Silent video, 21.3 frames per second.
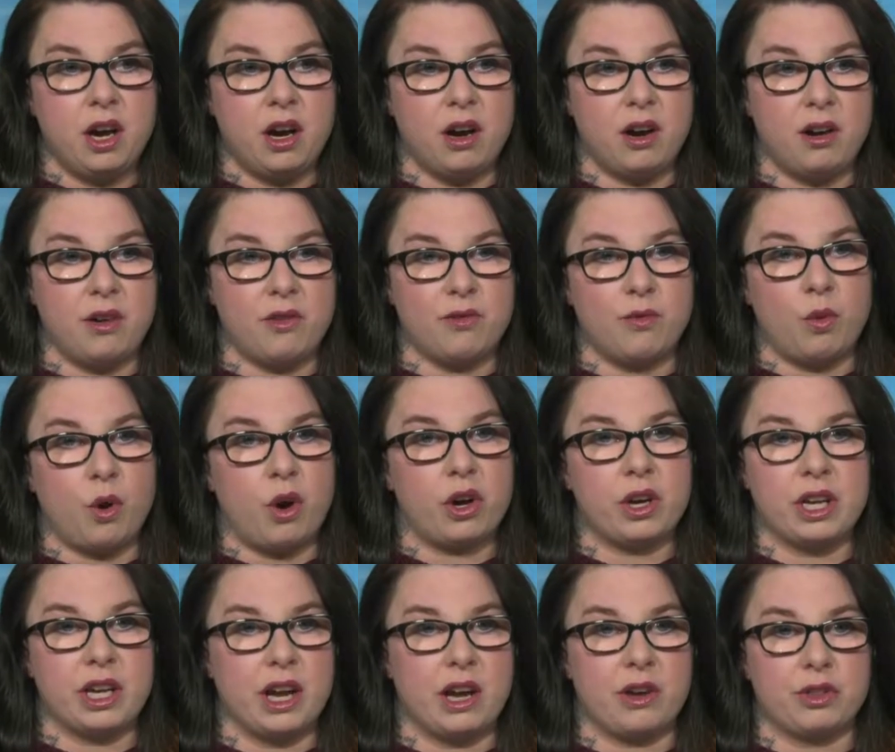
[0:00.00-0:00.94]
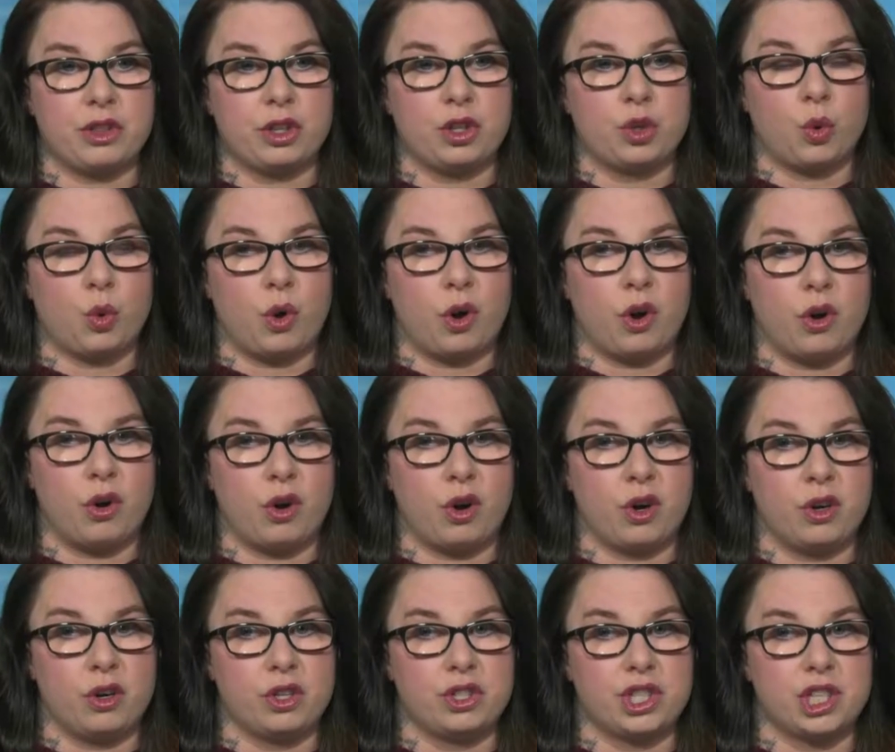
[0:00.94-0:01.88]
of walking out the door
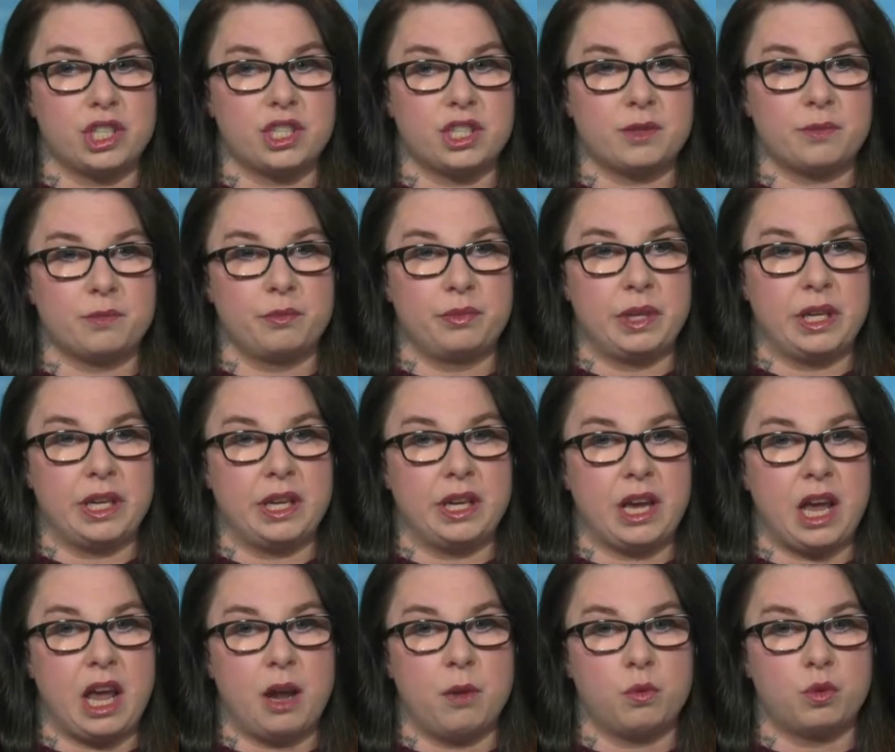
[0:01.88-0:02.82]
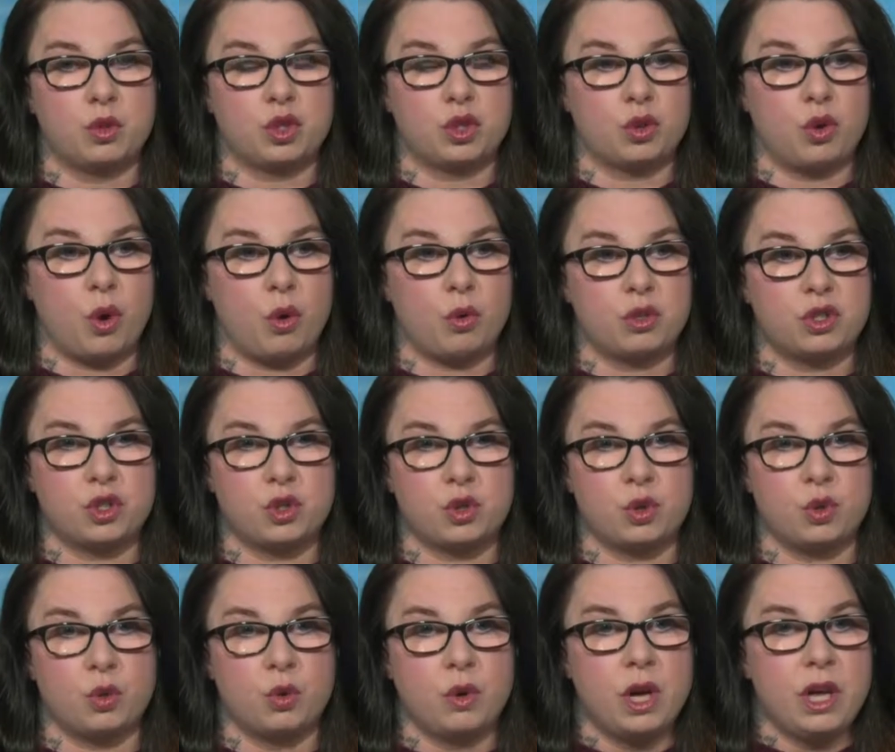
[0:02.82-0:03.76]
or just being able to go
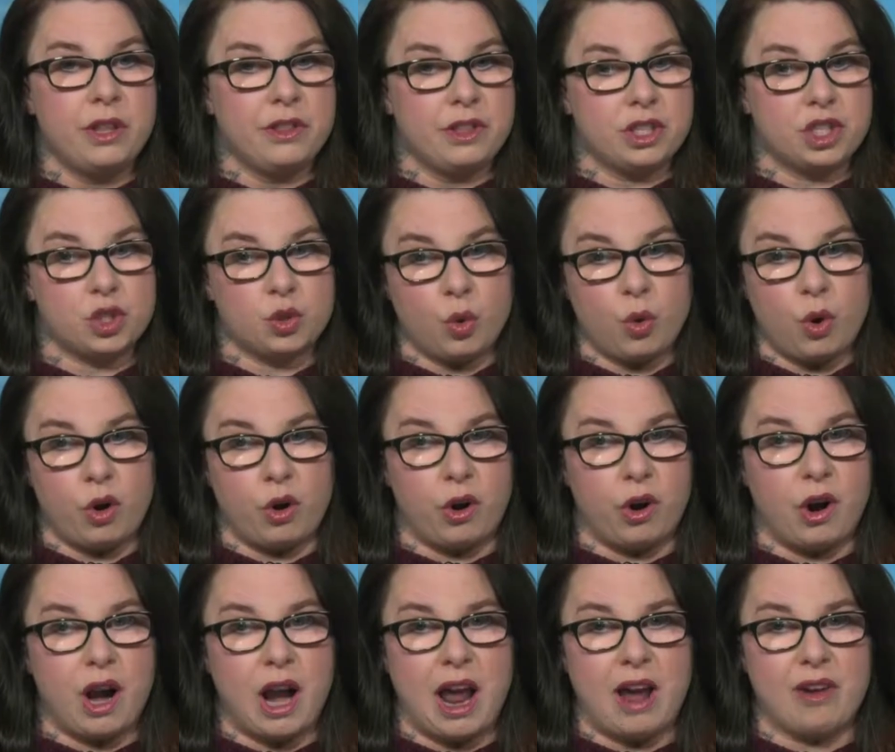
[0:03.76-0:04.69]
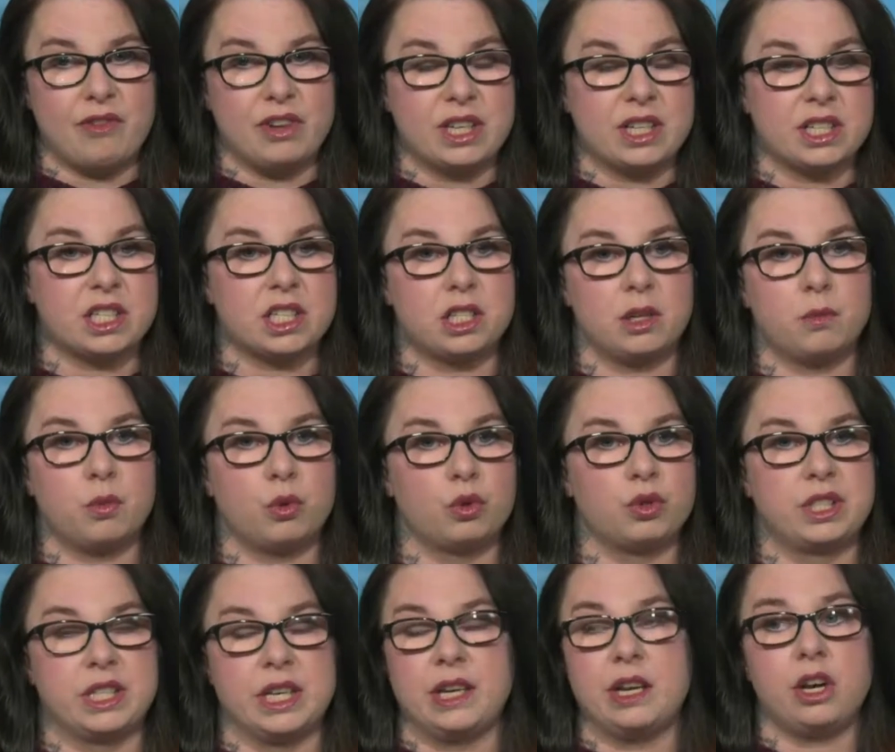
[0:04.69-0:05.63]
to the store or having a simple
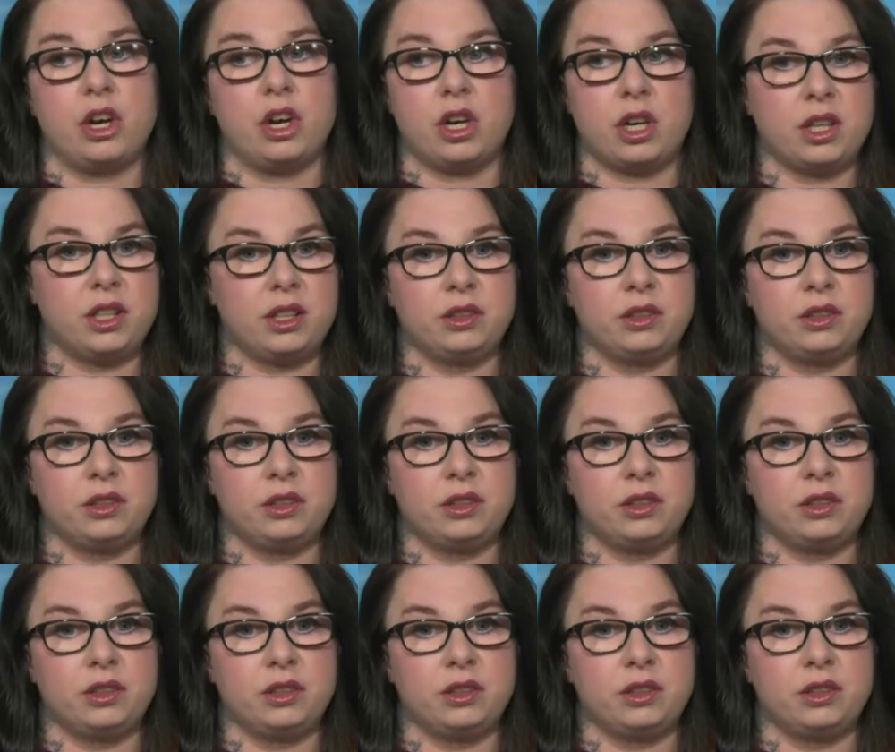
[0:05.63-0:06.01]
dinner.